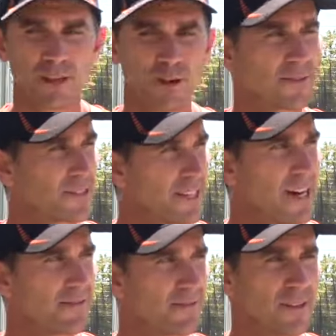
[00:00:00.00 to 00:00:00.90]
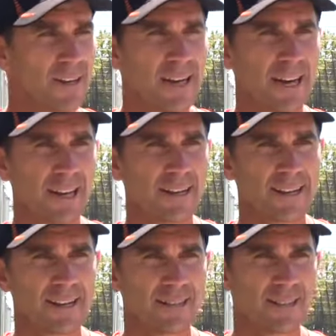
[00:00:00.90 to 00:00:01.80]
Life's tough,
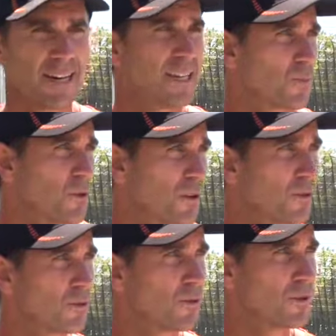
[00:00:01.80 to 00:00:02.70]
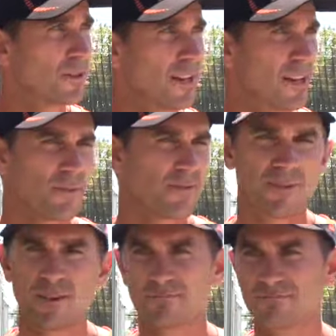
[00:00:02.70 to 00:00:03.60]
and he's working through it, and he'll be
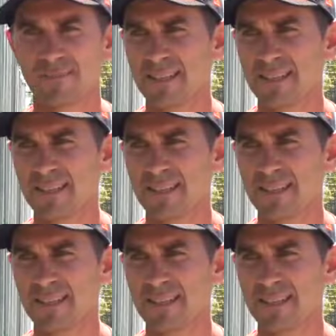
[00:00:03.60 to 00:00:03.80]
fine.